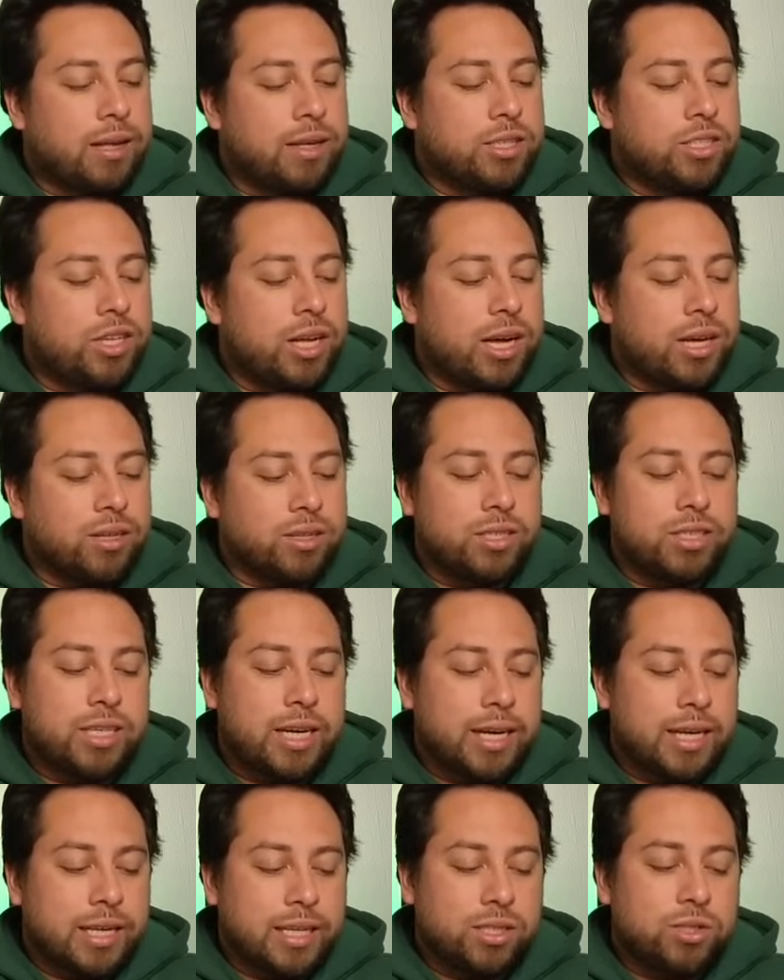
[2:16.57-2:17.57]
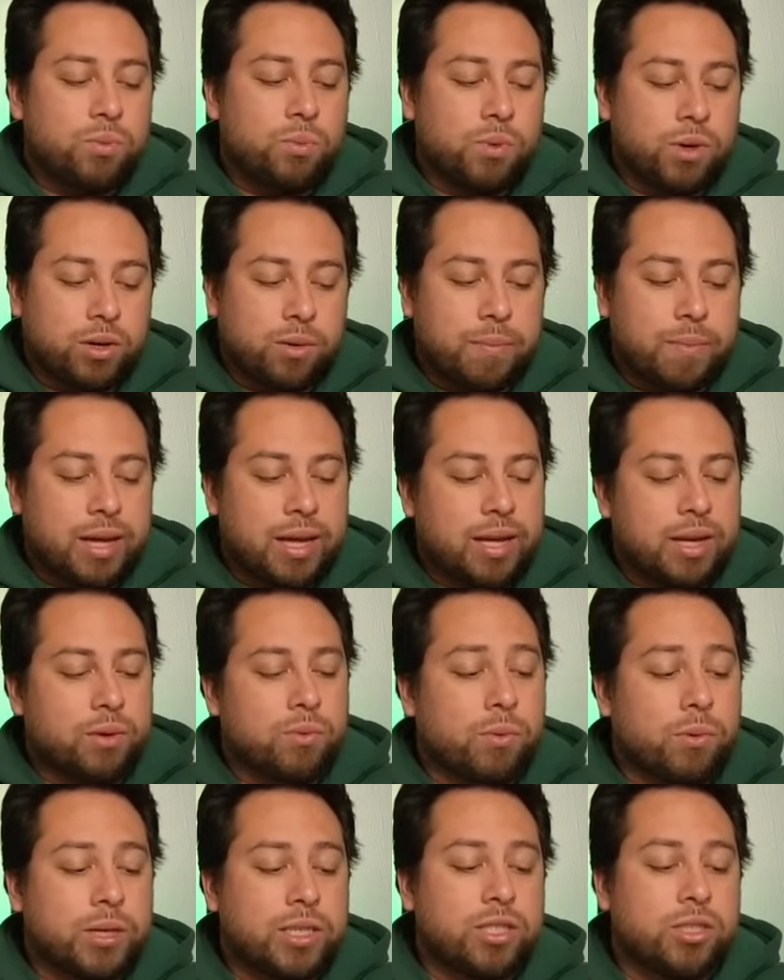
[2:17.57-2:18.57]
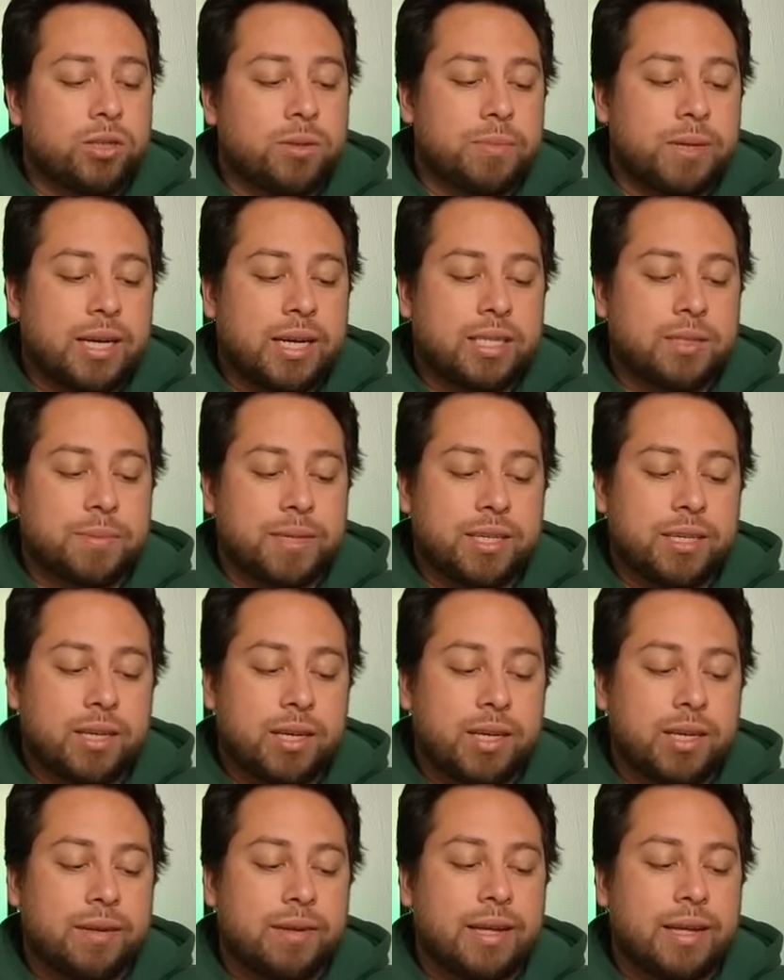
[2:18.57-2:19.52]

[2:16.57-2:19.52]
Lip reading: Elton Jenkins will make it. Royce Newman has been cut.